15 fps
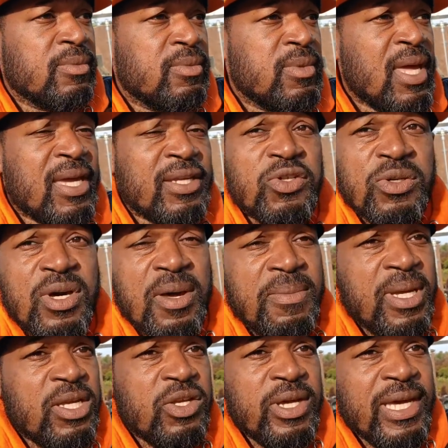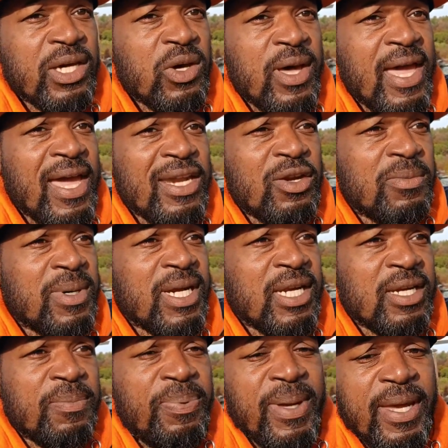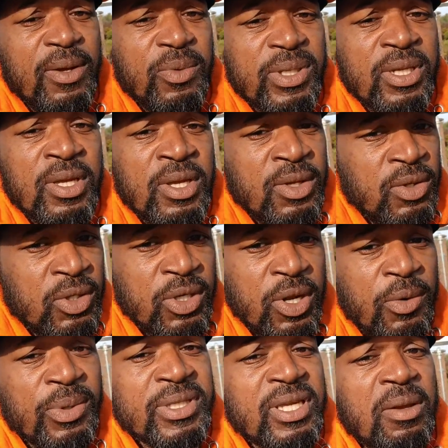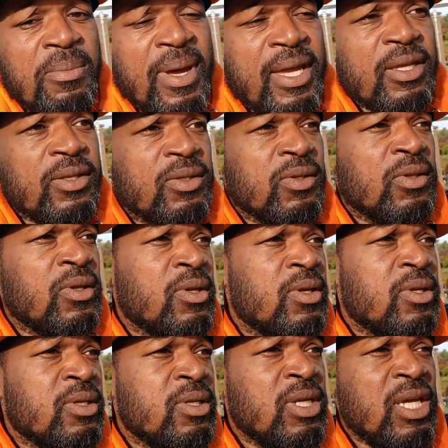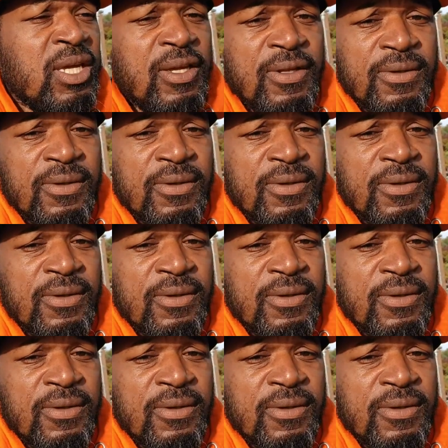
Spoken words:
Now that you come in, you ain't gonna have no money to pay what, you know, what they might need.